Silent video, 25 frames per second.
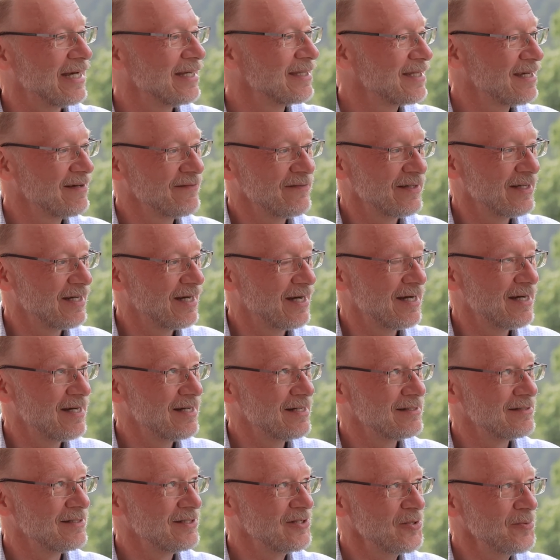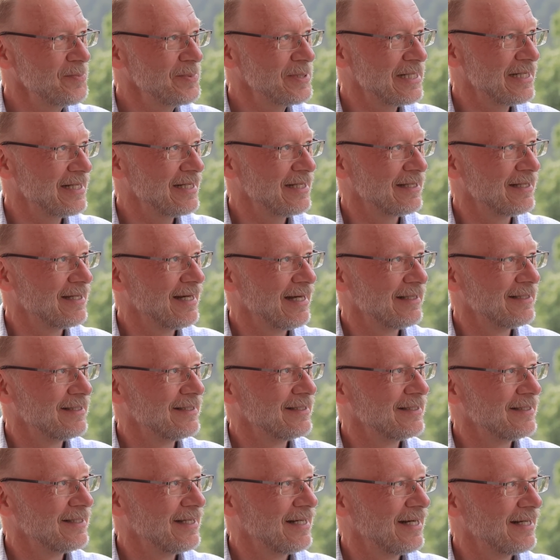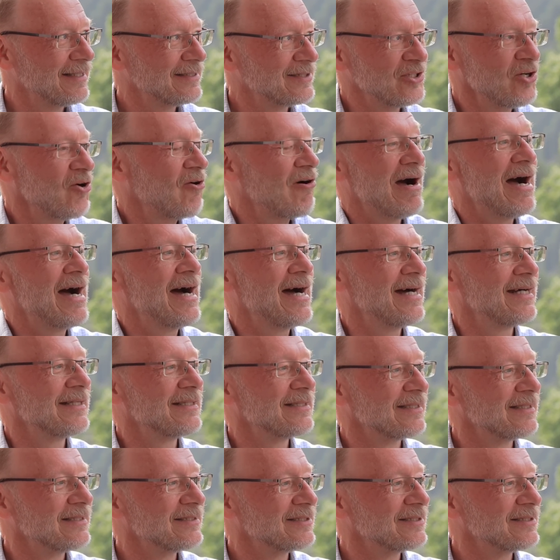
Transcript: And nobody has not had